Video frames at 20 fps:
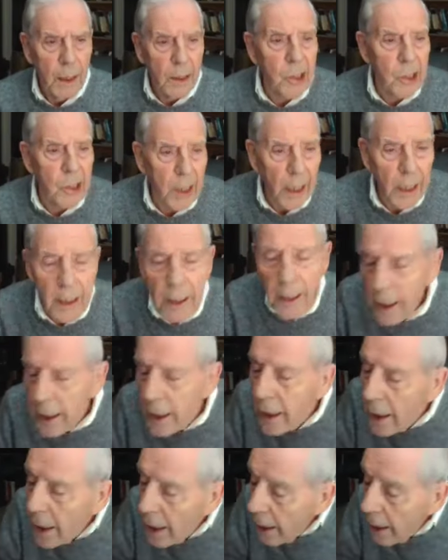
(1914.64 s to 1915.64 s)
He said,
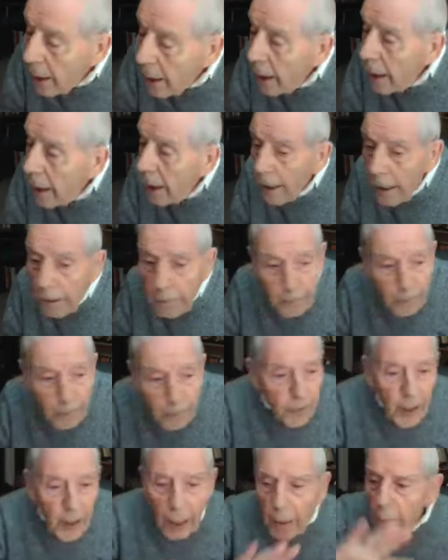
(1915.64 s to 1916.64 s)

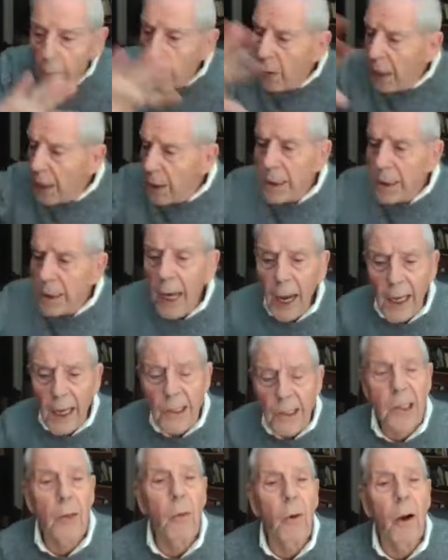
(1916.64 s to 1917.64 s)
if them being
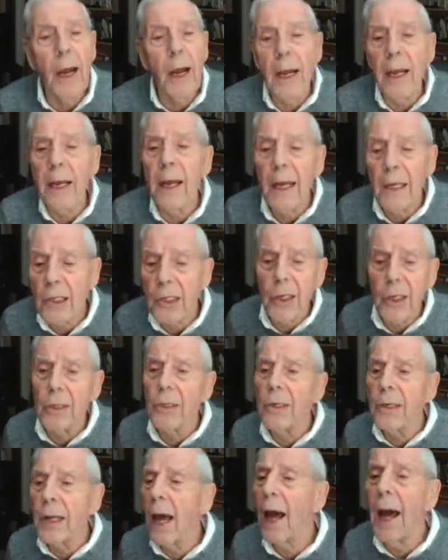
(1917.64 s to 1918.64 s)
cast away is
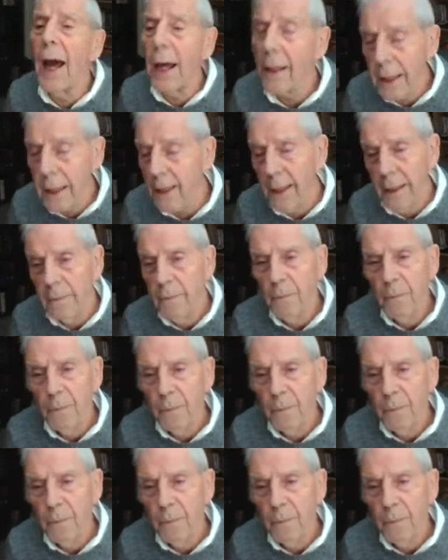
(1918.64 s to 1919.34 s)
their death,